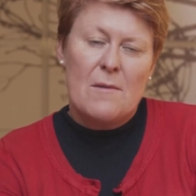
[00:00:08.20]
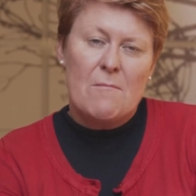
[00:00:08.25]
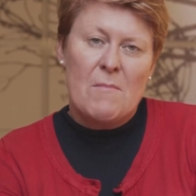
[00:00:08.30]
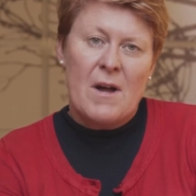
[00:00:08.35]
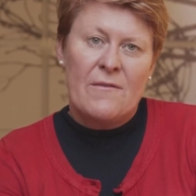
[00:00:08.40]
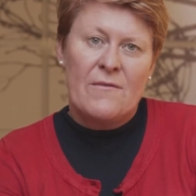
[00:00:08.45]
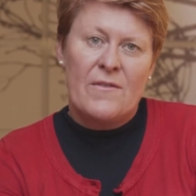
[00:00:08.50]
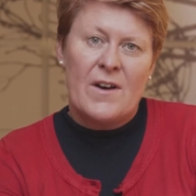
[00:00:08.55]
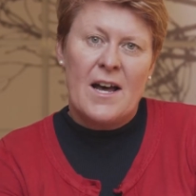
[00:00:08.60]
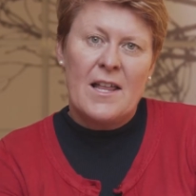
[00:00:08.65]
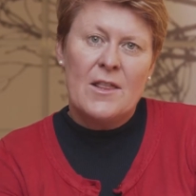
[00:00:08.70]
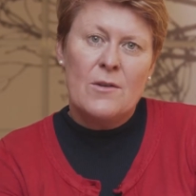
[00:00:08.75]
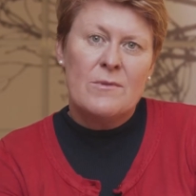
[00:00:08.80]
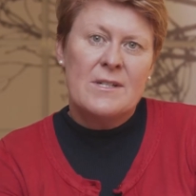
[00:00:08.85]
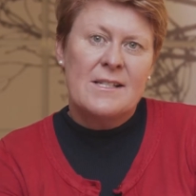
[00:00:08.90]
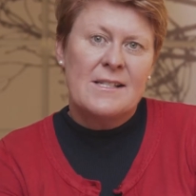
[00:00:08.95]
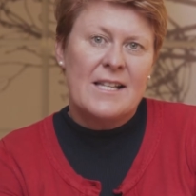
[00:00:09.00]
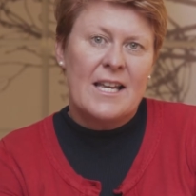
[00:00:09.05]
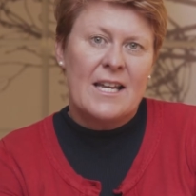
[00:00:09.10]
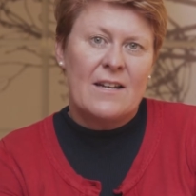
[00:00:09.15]
my father
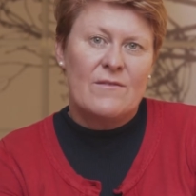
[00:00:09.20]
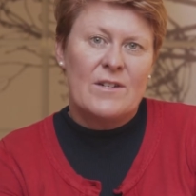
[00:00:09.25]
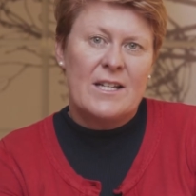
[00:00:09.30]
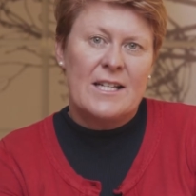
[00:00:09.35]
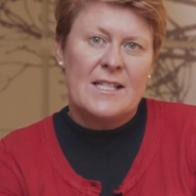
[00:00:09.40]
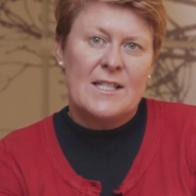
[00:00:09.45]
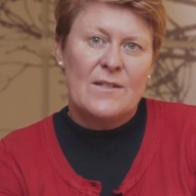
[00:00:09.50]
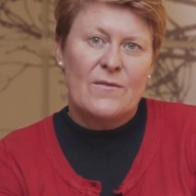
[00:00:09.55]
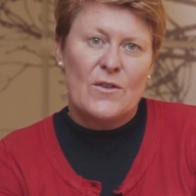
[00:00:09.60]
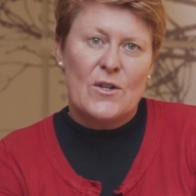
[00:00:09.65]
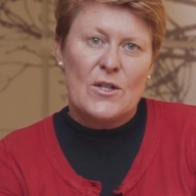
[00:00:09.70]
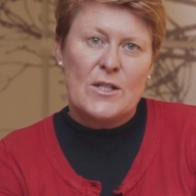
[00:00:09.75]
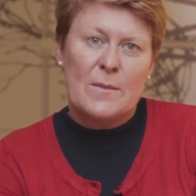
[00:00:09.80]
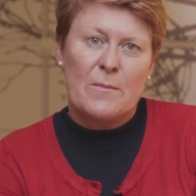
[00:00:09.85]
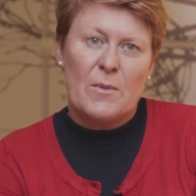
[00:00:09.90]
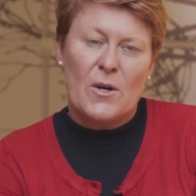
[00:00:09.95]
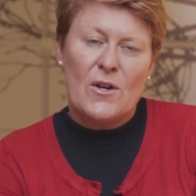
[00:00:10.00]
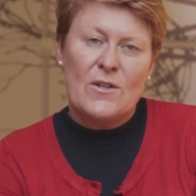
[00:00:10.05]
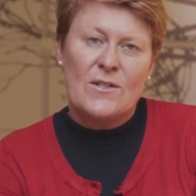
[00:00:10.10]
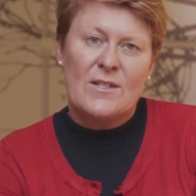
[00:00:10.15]
received his
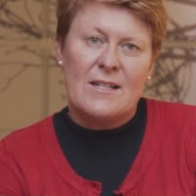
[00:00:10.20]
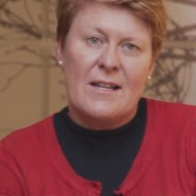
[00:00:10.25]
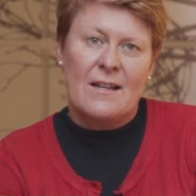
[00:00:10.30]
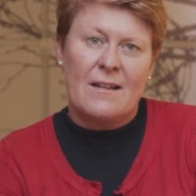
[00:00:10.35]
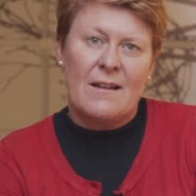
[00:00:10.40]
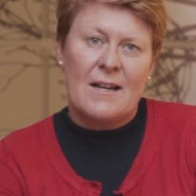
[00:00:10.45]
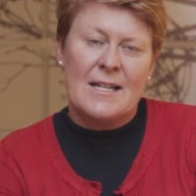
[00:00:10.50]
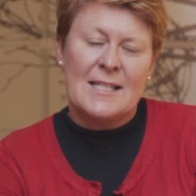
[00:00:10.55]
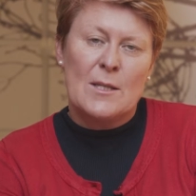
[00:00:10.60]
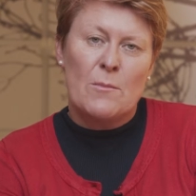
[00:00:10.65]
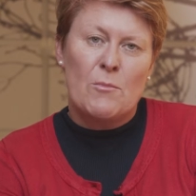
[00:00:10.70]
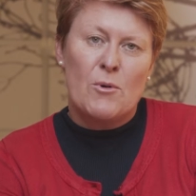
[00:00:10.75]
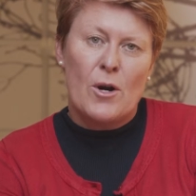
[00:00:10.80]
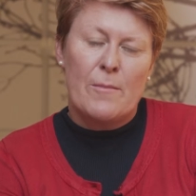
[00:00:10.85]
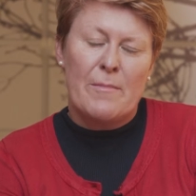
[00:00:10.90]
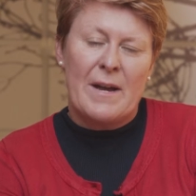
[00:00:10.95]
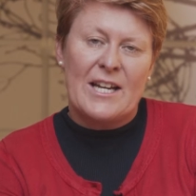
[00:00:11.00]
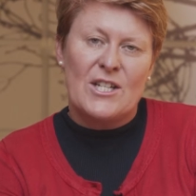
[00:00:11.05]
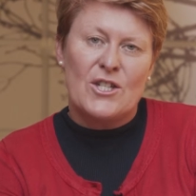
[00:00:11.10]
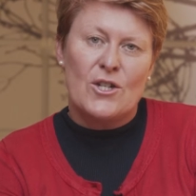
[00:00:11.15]
first posting as a
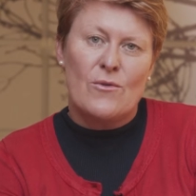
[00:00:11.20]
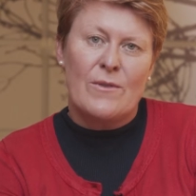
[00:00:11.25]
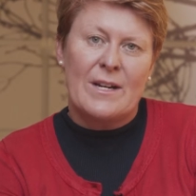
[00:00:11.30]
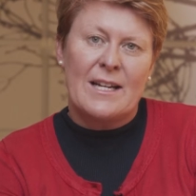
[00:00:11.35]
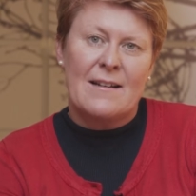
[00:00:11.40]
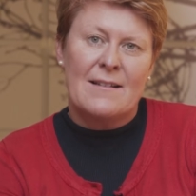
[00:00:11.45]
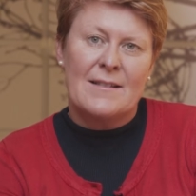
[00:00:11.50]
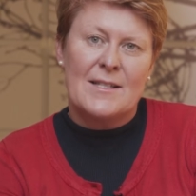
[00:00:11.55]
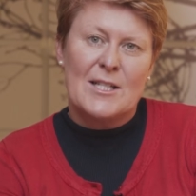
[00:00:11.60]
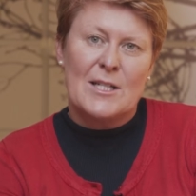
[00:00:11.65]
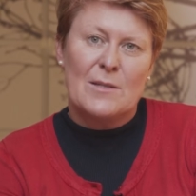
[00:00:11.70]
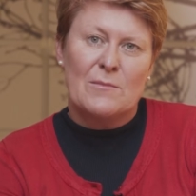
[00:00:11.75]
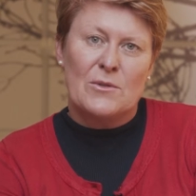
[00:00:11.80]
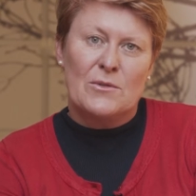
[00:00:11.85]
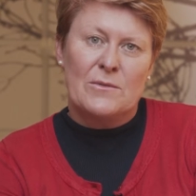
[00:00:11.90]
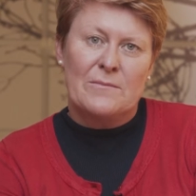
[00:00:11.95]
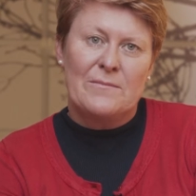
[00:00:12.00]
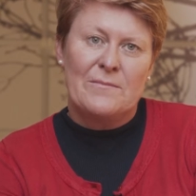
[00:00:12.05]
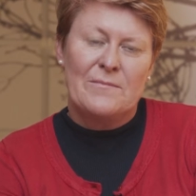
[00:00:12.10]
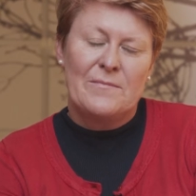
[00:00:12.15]
probationary
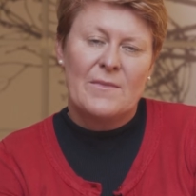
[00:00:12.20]
constable.